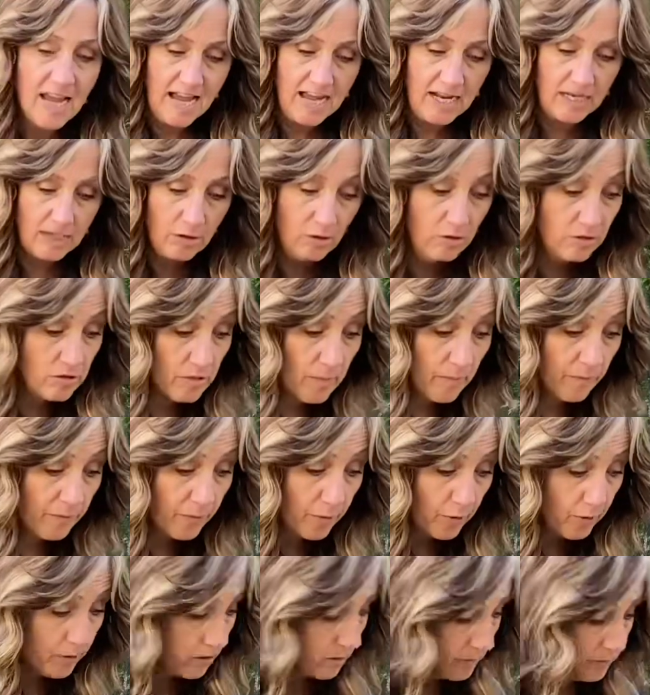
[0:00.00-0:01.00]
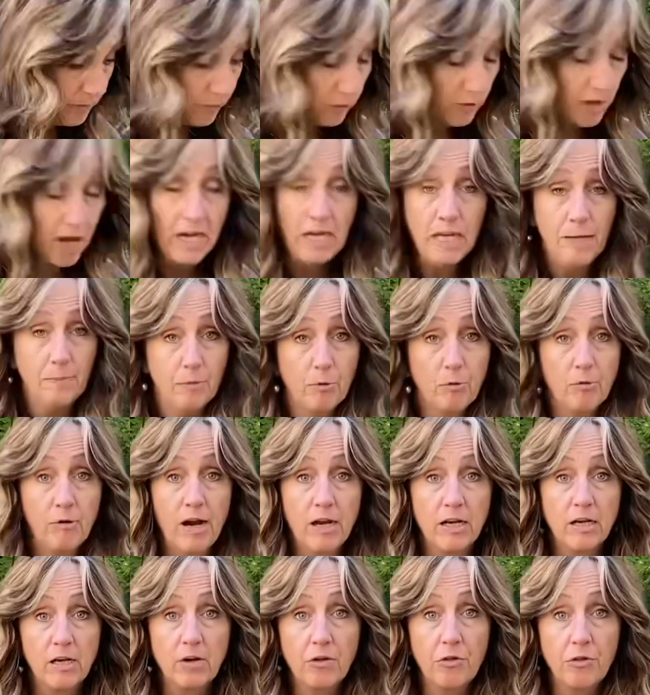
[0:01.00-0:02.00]
and use them for any
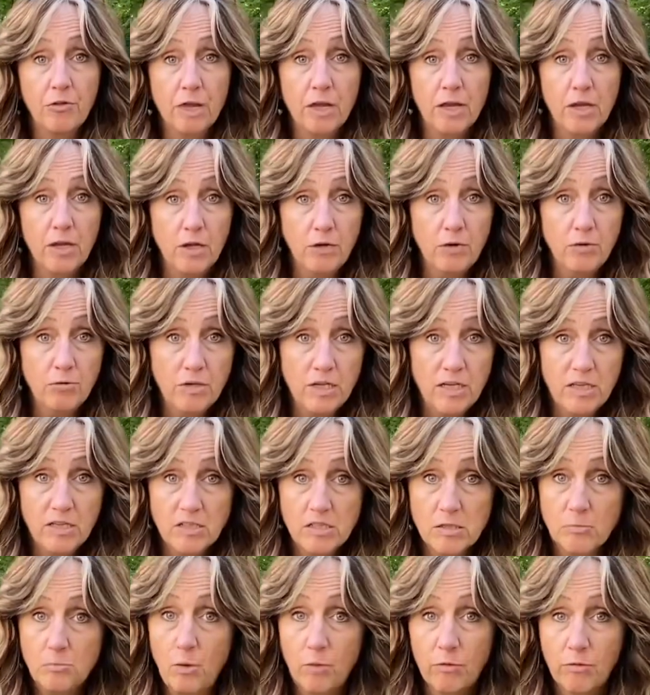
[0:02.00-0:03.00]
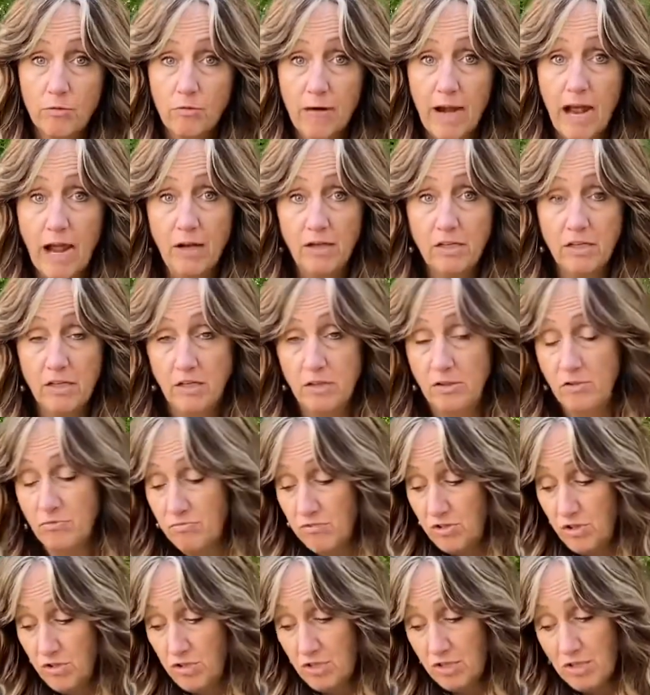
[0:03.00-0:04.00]
perennial that you need to move around and
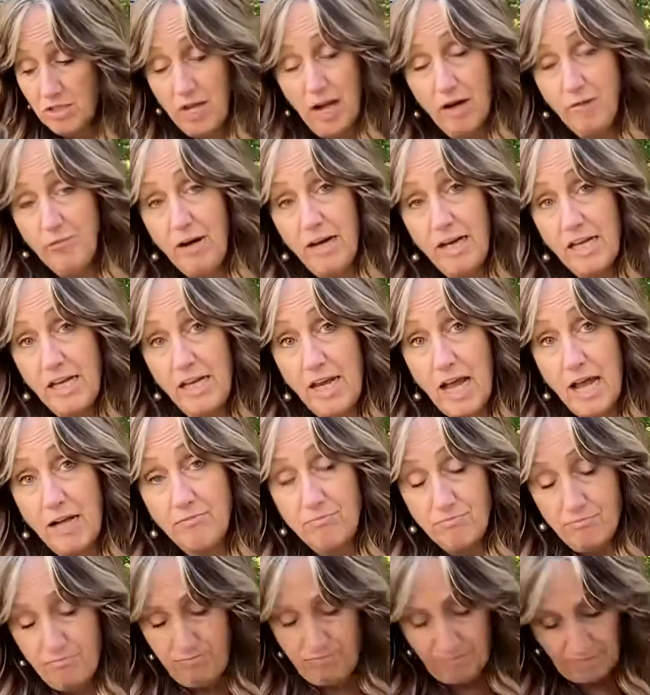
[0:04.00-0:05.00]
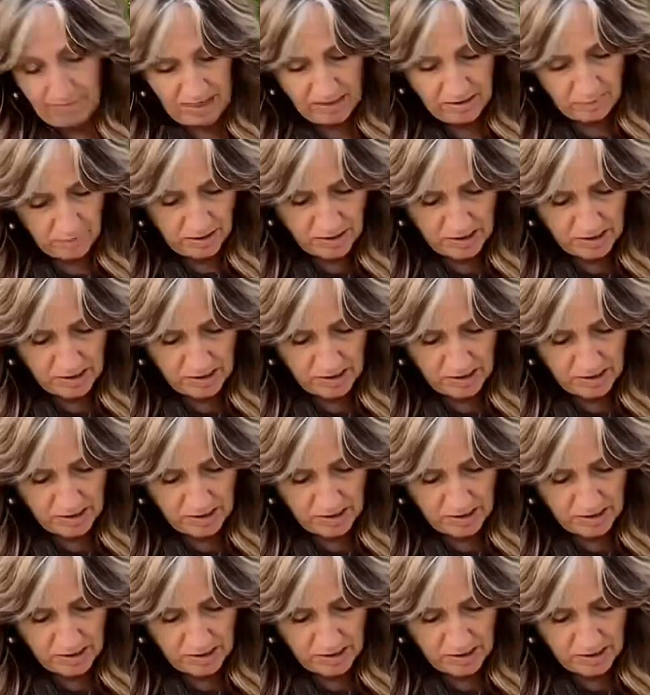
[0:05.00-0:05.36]
you're just not ready yet. That's my